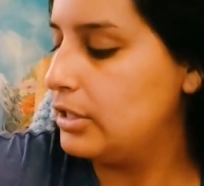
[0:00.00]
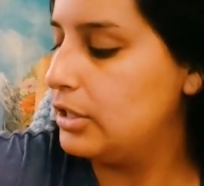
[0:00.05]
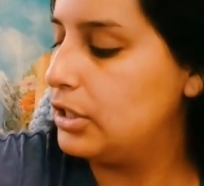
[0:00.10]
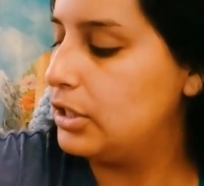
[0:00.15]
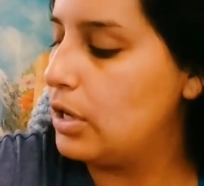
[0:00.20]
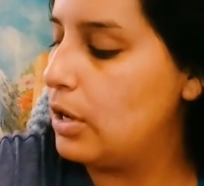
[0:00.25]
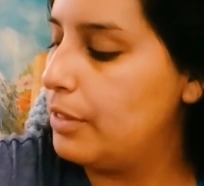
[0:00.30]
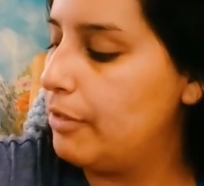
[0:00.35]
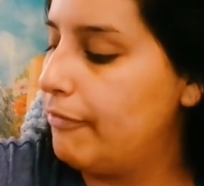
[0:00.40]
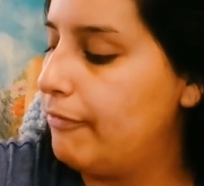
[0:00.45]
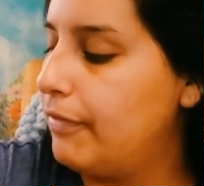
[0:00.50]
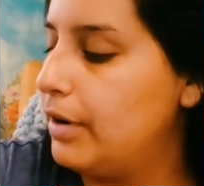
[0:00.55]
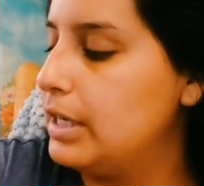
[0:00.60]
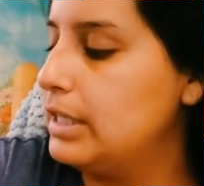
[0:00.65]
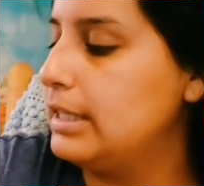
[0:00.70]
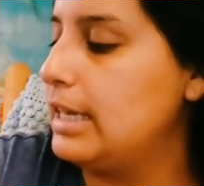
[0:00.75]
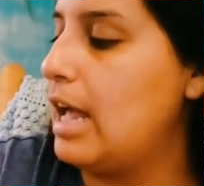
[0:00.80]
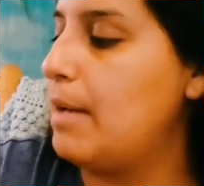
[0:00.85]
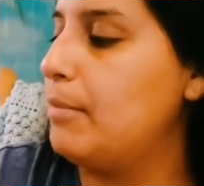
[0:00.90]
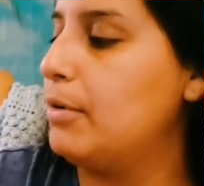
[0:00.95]
So the
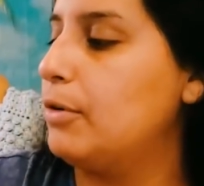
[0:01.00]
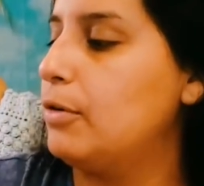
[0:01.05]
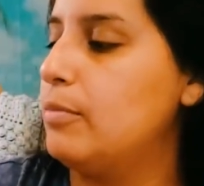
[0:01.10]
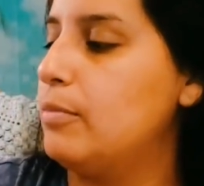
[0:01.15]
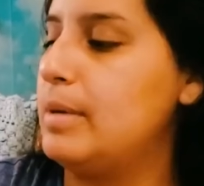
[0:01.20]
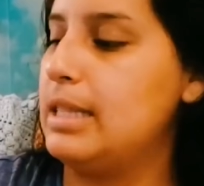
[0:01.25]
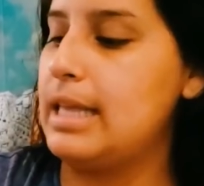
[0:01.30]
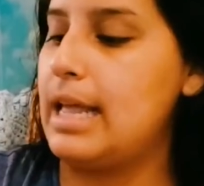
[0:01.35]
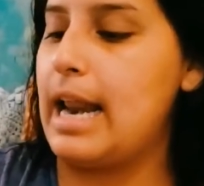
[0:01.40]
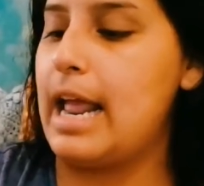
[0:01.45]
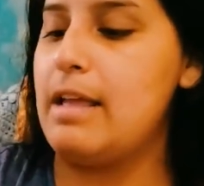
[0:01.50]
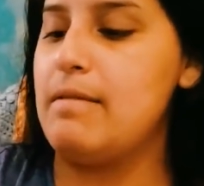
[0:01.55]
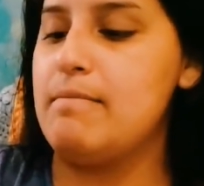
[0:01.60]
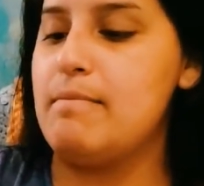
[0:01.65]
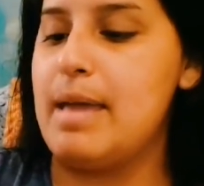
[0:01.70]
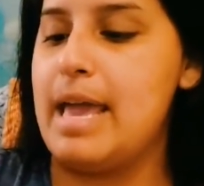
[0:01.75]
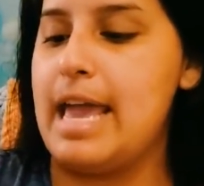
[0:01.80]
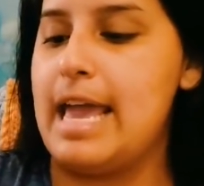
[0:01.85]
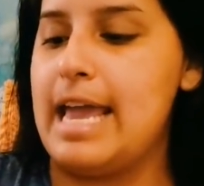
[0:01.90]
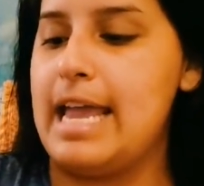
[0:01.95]
first amigurumi that I
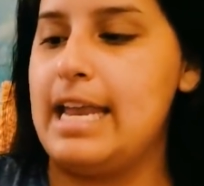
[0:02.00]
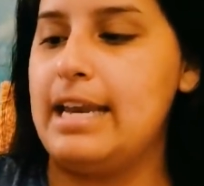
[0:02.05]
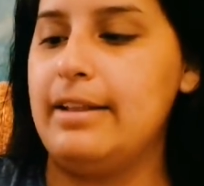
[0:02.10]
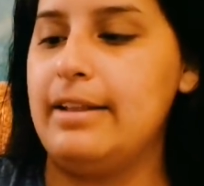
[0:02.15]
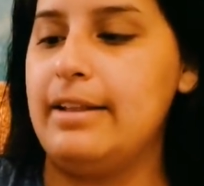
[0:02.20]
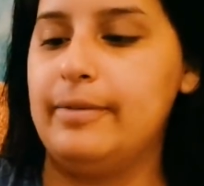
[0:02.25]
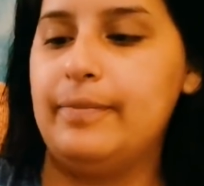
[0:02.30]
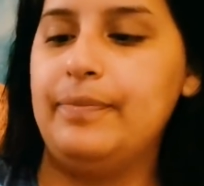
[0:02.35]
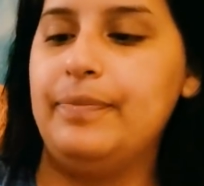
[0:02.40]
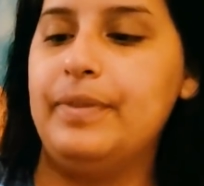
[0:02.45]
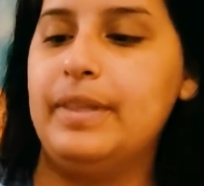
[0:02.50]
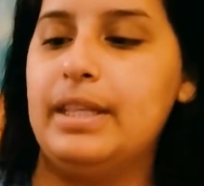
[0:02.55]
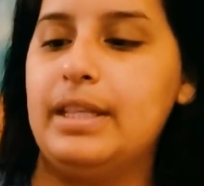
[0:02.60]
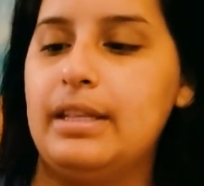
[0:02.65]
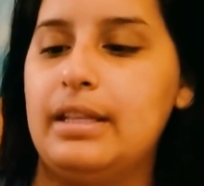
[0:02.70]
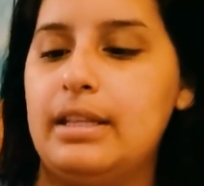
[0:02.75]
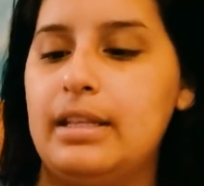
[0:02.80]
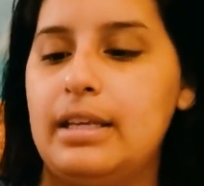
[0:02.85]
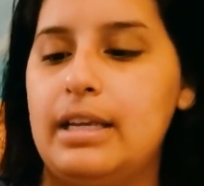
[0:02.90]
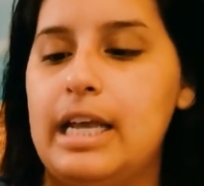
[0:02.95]
made,
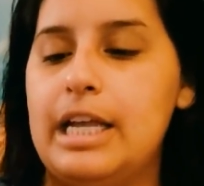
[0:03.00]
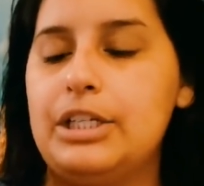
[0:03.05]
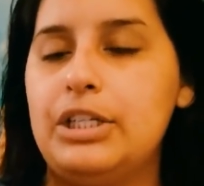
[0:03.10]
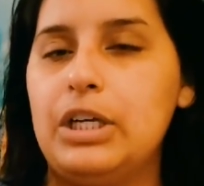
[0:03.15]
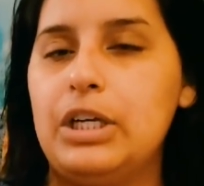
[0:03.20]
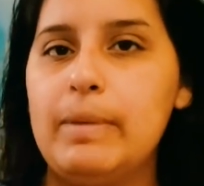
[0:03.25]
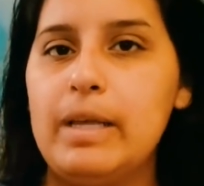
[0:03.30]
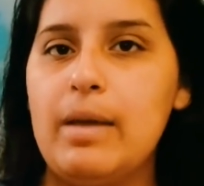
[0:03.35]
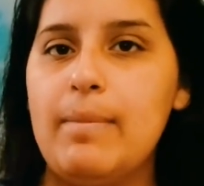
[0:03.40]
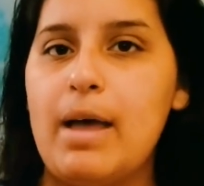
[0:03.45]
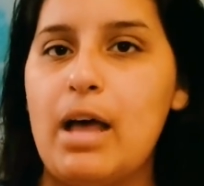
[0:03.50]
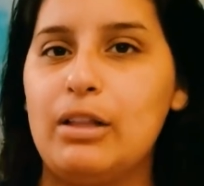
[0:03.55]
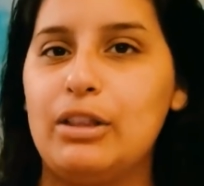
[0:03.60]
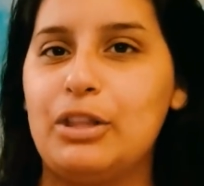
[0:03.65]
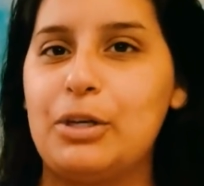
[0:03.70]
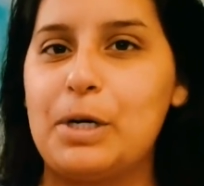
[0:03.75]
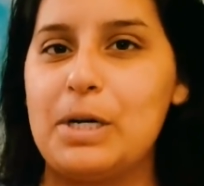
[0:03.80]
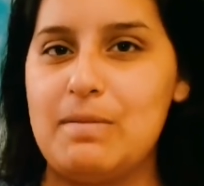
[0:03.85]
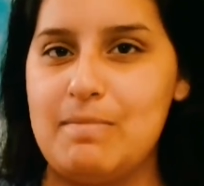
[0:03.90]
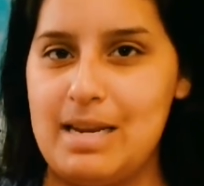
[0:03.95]
it took me
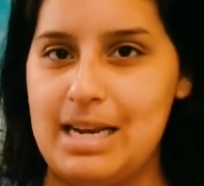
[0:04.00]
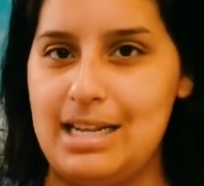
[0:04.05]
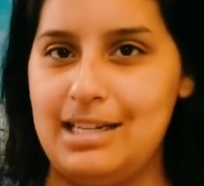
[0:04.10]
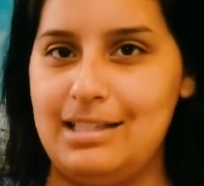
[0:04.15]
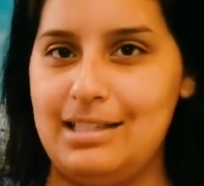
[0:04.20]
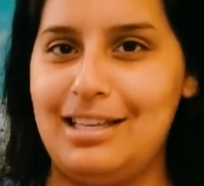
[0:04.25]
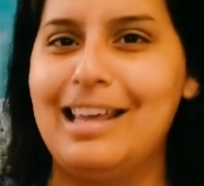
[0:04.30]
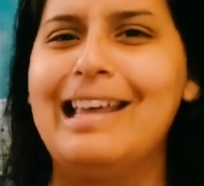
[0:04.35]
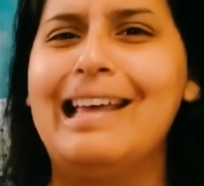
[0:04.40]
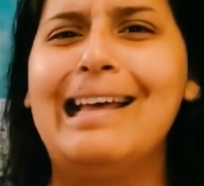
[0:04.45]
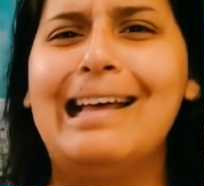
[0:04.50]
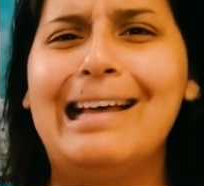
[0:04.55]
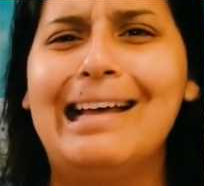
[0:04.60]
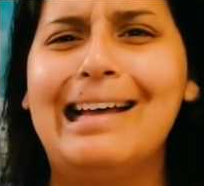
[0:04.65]
about 30 minutes.